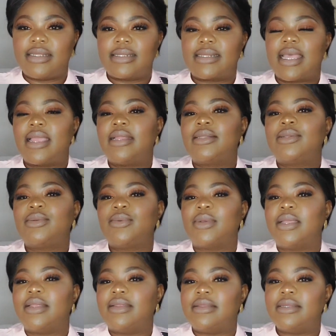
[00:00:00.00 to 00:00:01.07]
decide to
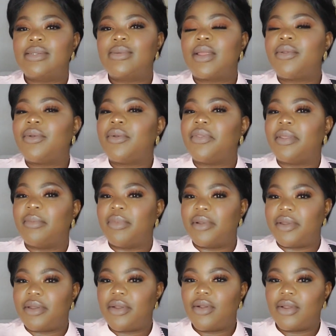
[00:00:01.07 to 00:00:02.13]
wear this one or the
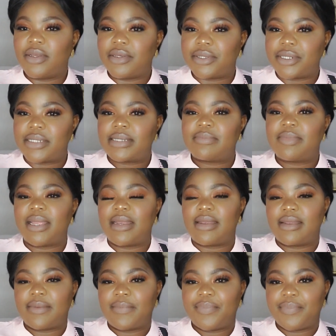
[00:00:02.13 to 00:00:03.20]
bodycon dress
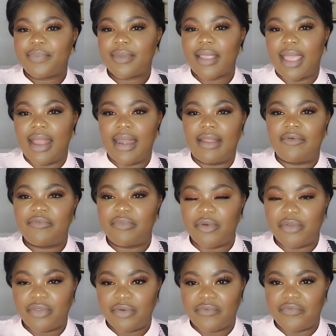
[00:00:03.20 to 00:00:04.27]
but i love
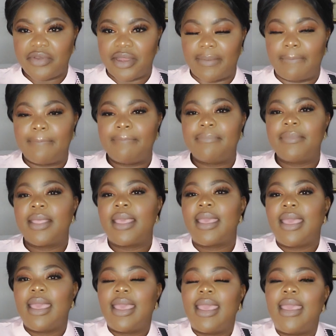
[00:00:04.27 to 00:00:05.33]
both of them
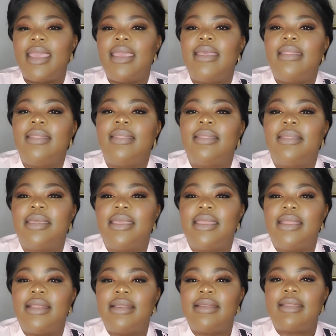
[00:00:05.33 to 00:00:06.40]
in
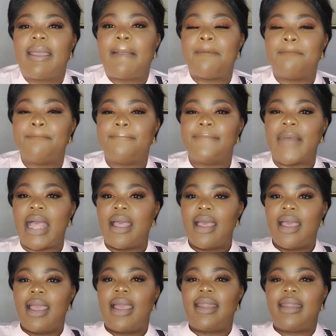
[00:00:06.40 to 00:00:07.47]
being
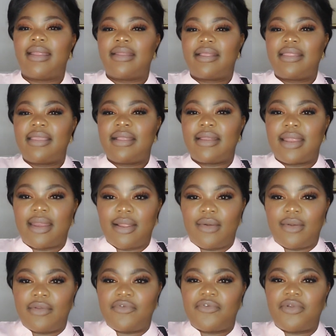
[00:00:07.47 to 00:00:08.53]
another thing that i
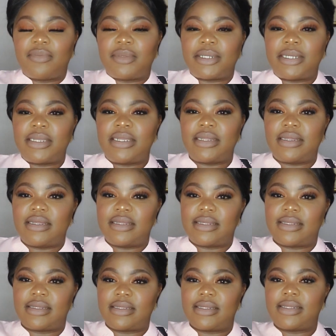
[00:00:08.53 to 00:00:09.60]
got from shein
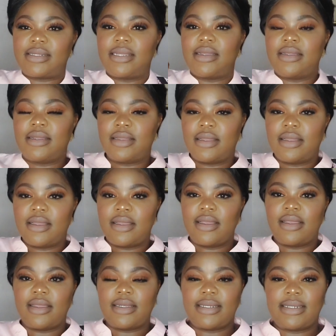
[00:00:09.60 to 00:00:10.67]
is this
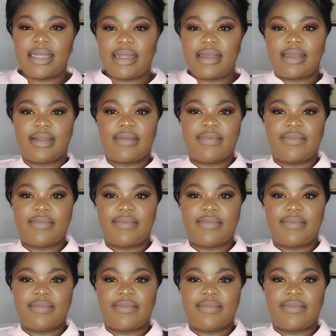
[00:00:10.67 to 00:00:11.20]
shirt